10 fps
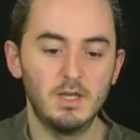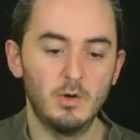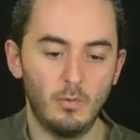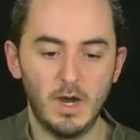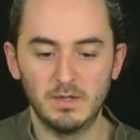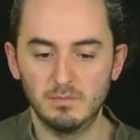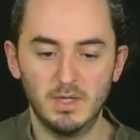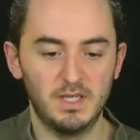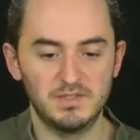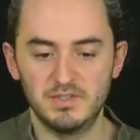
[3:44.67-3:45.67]
1
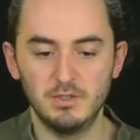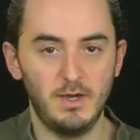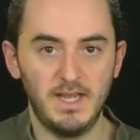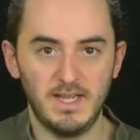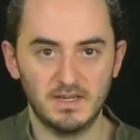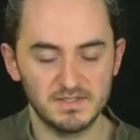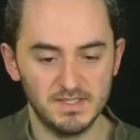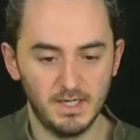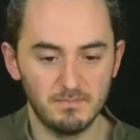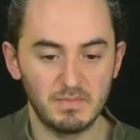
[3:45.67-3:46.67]
plus your ax
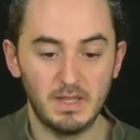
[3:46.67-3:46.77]
term,